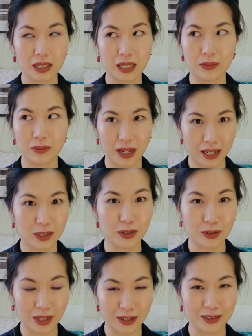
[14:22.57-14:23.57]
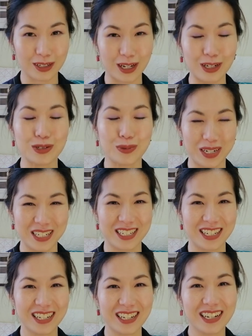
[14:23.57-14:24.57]
in May
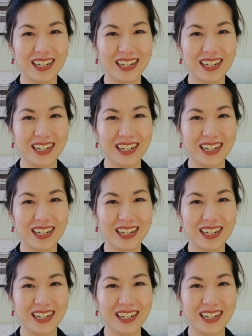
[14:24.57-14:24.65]
2020,